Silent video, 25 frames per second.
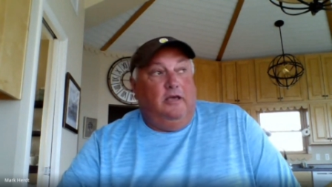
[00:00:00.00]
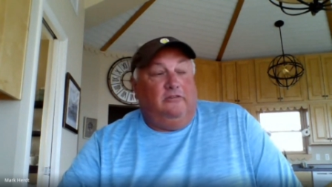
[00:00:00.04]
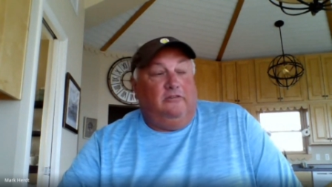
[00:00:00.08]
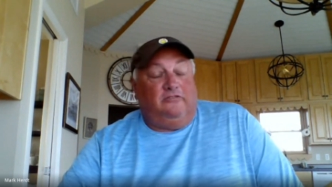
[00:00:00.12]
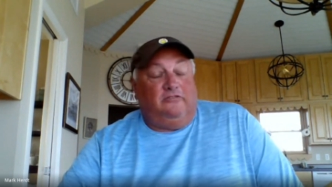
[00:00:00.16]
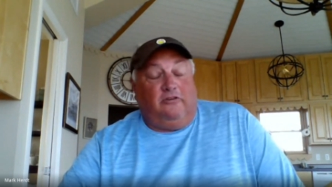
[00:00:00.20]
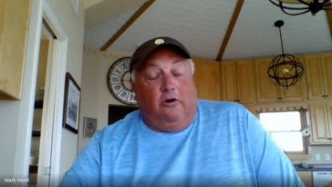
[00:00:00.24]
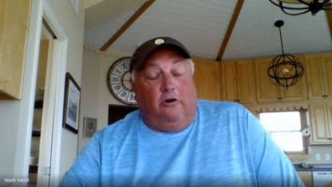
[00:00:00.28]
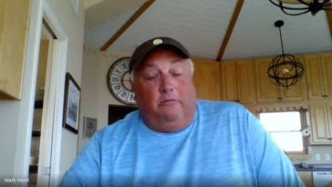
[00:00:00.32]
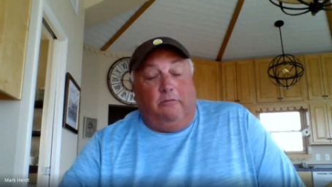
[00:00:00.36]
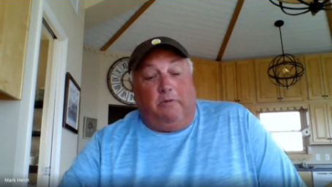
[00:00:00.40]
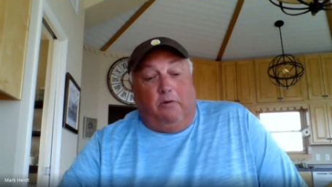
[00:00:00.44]

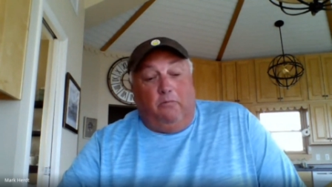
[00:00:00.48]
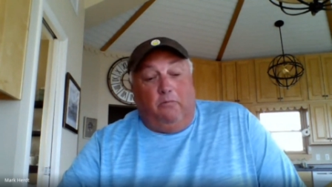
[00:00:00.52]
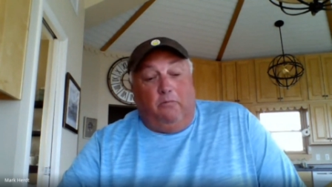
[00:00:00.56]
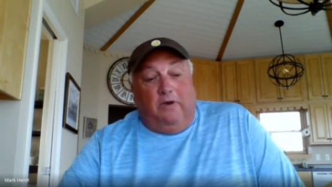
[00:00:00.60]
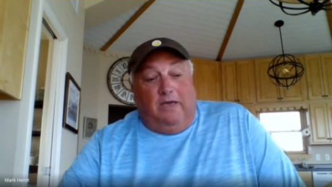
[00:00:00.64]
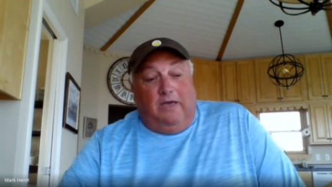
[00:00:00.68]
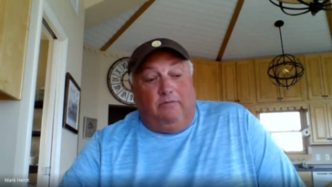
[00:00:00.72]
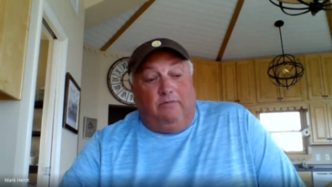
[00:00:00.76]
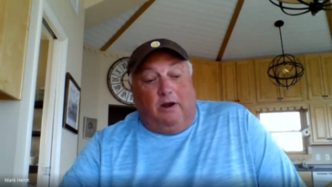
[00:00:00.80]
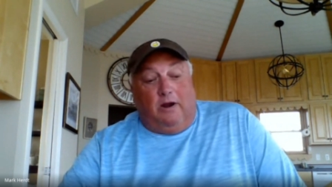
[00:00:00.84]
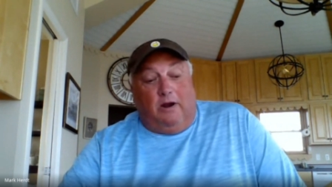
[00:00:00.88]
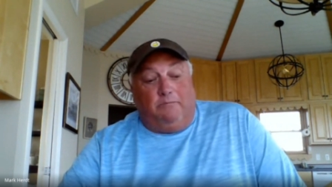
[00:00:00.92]
So, but
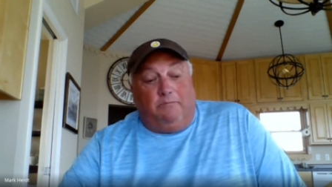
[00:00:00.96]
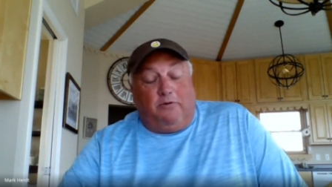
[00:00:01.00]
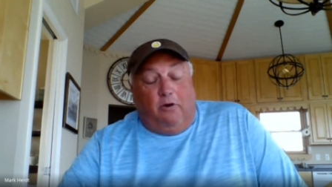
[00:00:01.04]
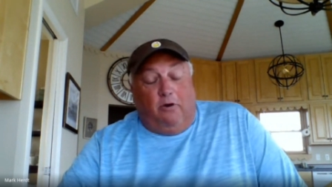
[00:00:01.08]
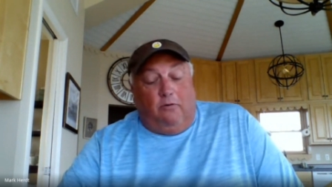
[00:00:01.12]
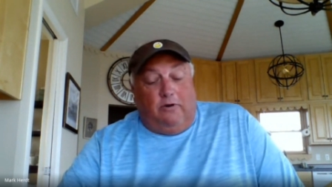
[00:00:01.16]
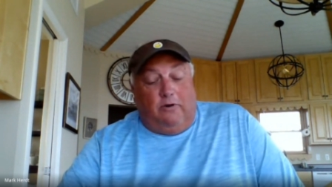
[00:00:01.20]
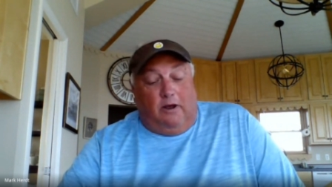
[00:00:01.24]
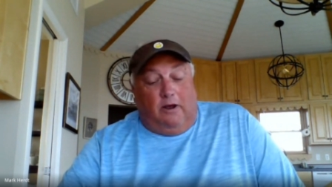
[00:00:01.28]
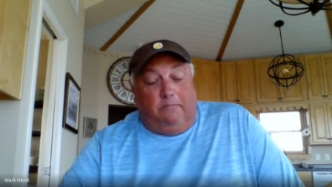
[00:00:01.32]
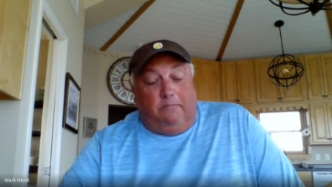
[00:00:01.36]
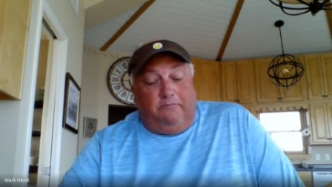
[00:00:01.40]
we ended up
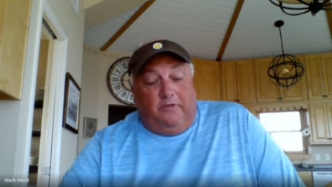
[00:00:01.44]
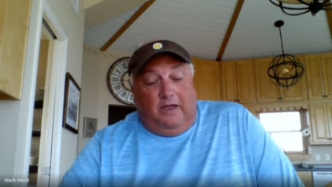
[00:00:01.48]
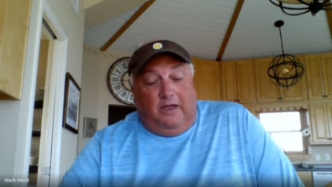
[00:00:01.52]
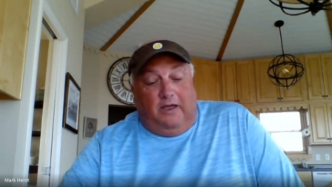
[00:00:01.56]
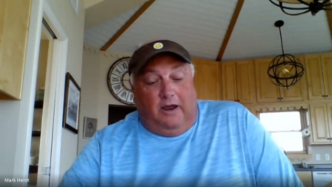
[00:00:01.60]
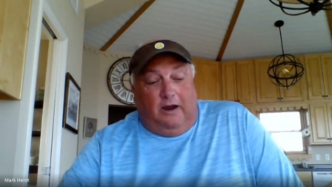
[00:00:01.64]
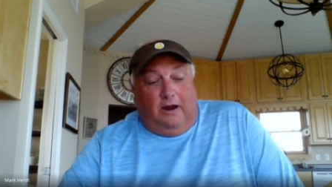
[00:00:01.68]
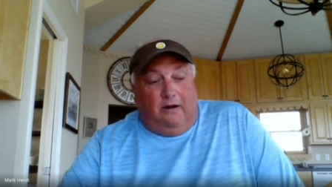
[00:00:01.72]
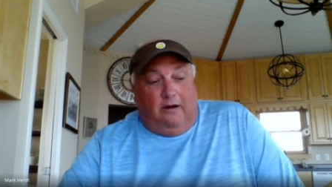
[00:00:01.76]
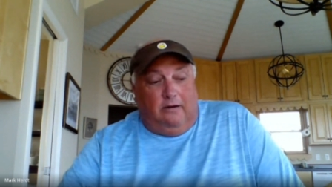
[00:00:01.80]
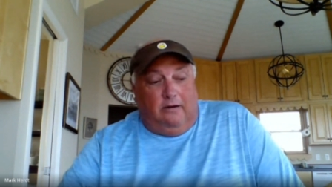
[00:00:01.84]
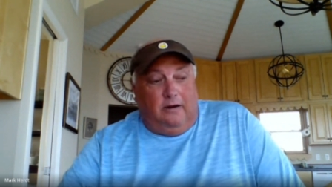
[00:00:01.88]
going up
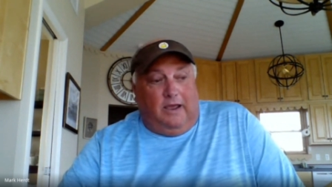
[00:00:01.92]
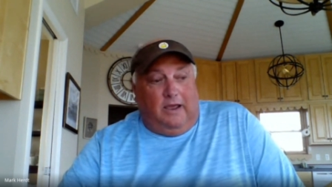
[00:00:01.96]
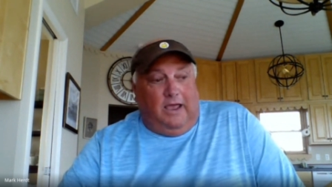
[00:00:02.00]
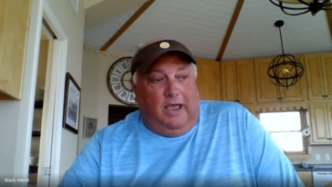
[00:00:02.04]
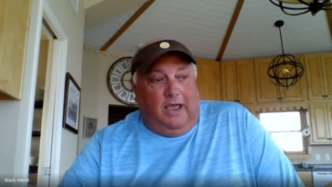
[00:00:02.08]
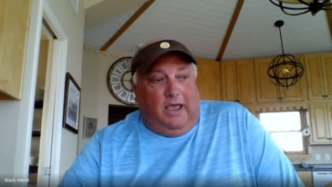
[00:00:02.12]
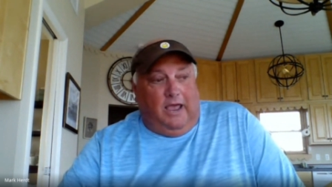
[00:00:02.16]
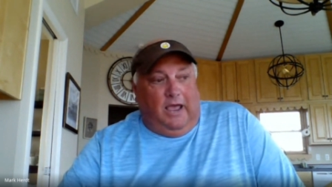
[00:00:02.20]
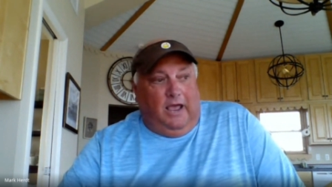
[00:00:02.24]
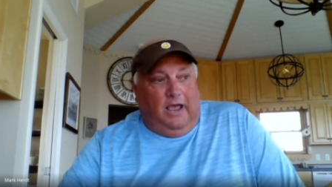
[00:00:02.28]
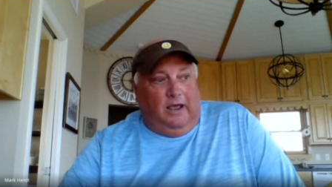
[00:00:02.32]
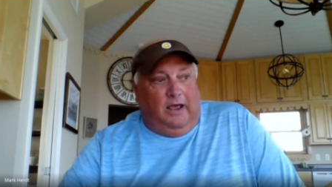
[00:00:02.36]
there
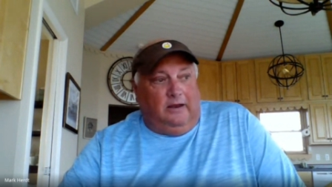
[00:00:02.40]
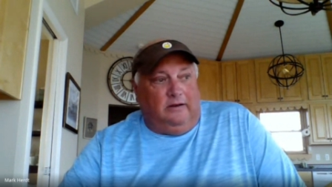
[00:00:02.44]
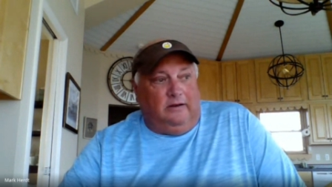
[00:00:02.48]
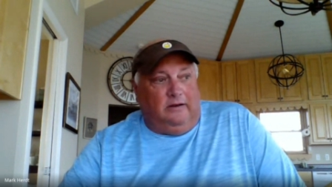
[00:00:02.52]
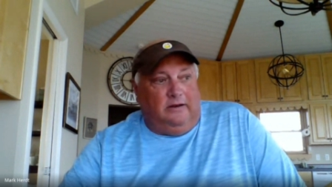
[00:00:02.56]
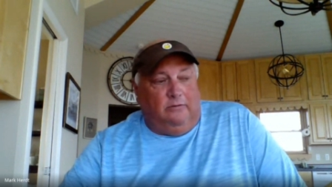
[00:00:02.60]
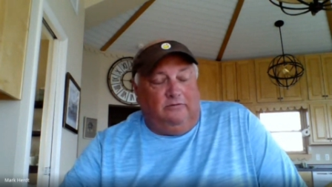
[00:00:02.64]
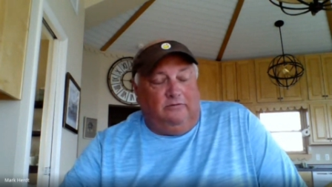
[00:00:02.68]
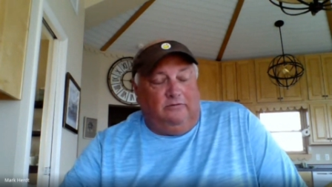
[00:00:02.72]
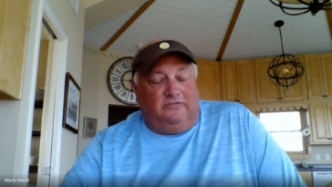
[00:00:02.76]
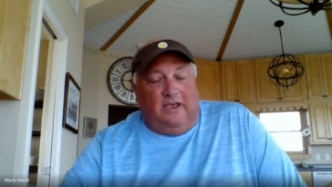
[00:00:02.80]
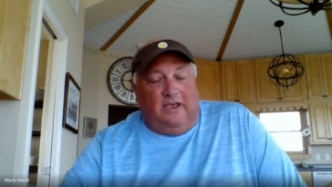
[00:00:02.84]
and
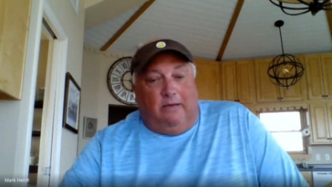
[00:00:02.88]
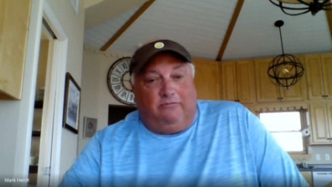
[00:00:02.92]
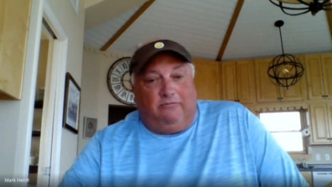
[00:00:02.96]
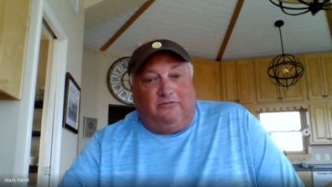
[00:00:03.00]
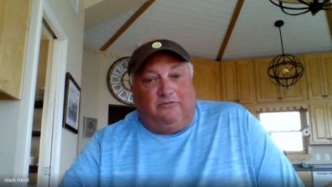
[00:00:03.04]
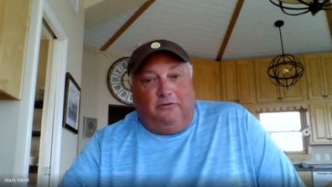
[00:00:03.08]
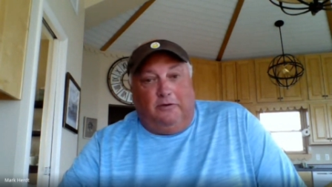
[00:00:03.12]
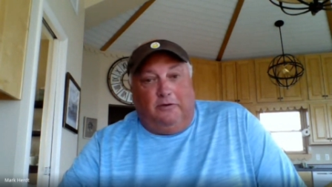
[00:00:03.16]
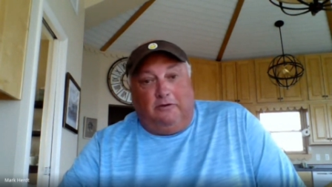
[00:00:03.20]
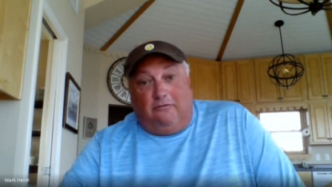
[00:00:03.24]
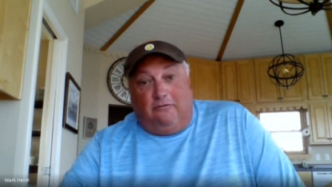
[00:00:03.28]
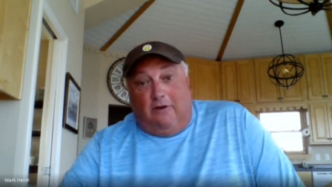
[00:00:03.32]
it was
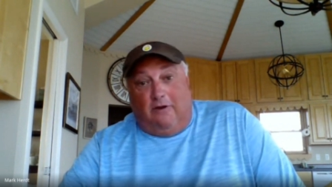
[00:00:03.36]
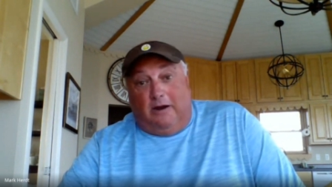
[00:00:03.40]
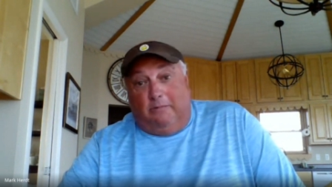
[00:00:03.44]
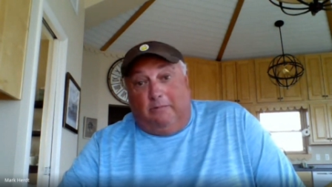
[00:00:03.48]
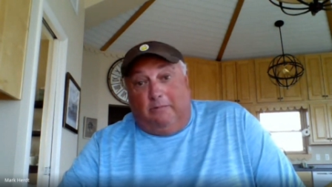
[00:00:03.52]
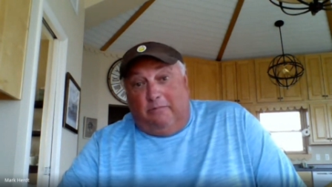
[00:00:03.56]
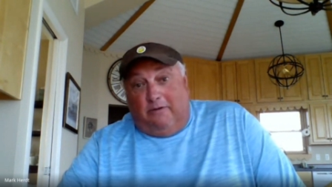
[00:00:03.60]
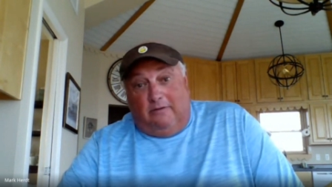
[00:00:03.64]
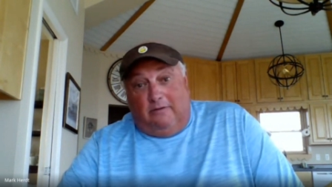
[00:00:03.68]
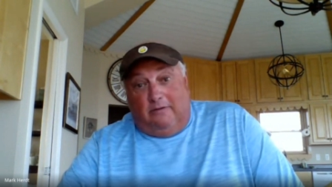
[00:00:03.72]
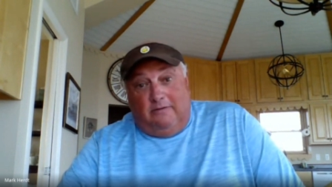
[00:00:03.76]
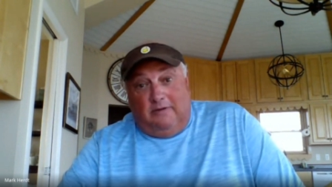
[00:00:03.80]
absolutely
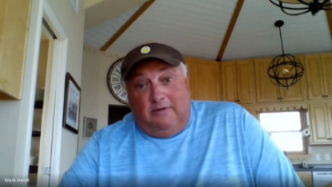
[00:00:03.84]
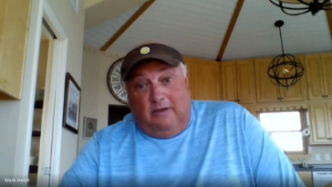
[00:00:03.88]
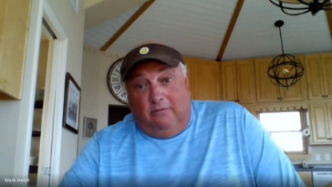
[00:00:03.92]
incredible.